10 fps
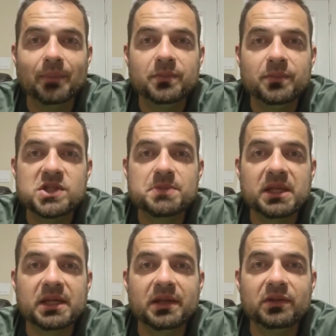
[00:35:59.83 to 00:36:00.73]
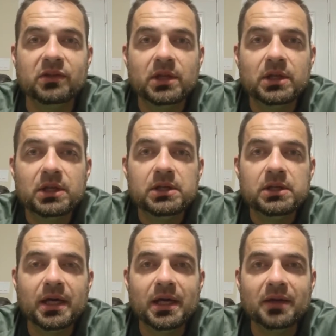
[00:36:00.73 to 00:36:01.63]
Just because,
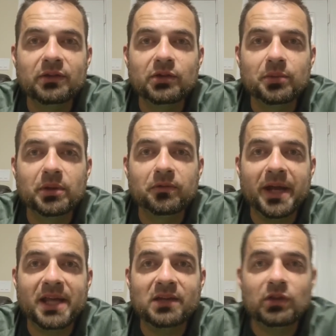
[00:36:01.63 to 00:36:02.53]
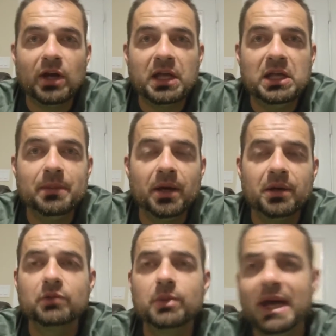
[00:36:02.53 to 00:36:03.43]
so what Frank's talking about
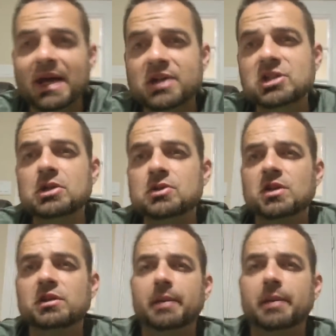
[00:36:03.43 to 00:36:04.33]
is we actually used the double